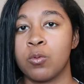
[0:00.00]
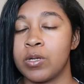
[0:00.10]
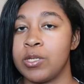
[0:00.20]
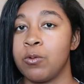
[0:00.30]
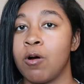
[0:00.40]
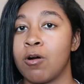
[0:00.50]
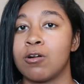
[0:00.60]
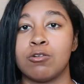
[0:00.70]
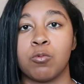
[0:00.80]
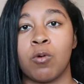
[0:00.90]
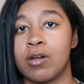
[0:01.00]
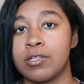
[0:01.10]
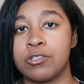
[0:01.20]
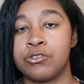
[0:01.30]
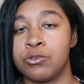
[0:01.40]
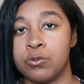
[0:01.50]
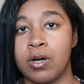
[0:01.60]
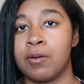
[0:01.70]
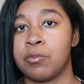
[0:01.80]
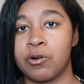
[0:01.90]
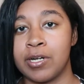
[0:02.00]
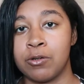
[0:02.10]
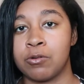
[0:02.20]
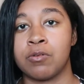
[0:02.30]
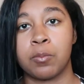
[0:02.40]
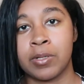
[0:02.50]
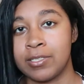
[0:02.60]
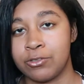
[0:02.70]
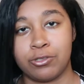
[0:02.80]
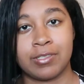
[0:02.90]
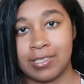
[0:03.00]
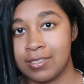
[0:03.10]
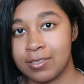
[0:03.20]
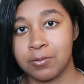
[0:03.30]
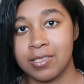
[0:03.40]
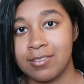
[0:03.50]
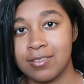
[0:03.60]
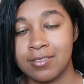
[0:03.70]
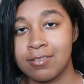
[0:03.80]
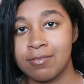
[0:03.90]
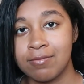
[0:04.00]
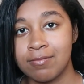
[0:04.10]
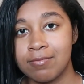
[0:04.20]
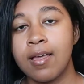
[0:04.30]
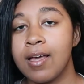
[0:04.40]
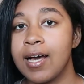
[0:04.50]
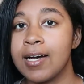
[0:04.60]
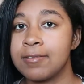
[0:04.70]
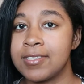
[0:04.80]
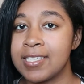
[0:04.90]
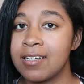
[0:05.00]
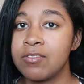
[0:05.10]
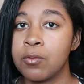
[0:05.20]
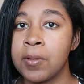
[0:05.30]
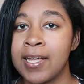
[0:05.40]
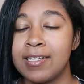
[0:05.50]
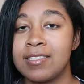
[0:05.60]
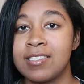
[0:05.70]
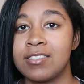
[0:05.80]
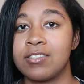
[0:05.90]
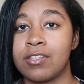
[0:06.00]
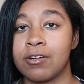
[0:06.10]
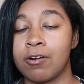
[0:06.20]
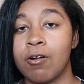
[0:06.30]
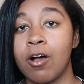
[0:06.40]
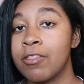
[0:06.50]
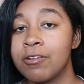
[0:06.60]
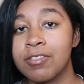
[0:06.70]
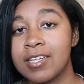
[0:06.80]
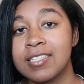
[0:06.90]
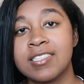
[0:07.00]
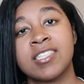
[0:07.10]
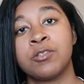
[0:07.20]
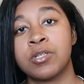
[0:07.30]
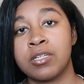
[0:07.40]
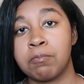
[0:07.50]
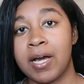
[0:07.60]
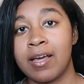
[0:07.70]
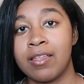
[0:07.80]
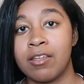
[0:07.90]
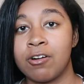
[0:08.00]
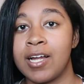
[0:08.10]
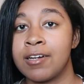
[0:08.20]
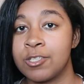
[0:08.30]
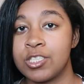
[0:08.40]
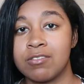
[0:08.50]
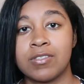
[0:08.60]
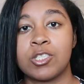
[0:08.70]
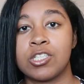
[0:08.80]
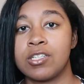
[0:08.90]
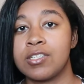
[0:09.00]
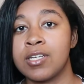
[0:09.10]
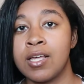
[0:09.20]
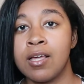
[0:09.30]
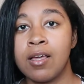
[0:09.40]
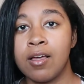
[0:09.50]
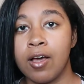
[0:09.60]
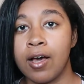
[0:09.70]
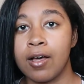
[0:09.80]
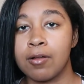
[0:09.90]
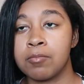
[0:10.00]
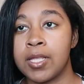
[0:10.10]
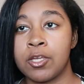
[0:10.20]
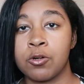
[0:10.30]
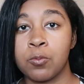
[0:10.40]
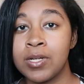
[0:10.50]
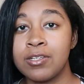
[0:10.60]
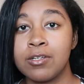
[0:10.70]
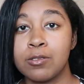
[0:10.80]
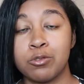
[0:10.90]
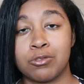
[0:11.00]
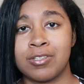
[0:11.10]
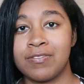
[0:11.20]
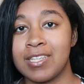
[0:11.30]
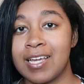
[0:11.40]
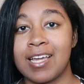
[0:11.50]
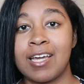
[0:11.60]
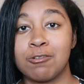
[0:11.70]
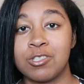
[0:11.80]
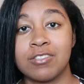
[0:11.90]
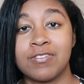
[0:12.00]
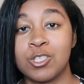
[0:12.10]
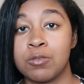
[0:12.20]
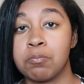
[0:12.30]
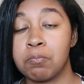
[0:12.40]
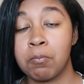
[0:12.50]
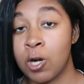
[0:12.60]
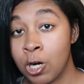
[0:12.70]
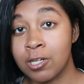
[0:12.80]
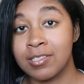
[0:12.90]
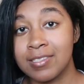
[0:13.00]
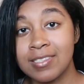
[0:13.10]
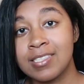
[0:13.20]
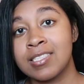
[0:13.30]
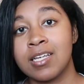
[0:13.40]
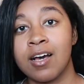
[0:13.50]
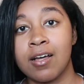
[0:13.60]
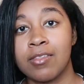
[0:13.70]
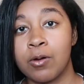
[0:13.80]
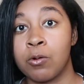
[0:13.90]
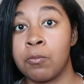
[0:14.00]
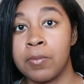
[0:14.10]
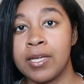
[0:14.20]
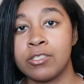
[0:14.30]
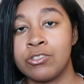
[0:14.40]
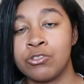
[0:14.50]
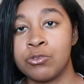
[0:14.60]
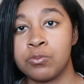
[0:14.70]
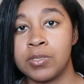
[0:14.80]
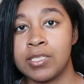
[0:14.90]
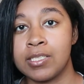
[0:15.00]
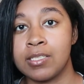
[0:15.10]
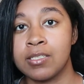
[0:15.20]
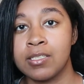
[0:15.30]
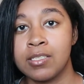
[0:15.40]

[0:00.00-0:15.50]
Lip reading: when you are wanting to upgrade or replace your existing ones. Outside of appliances, there are other things that you can buy that are energy efficient, like your windows or even like energy efficient curtains that are made to be,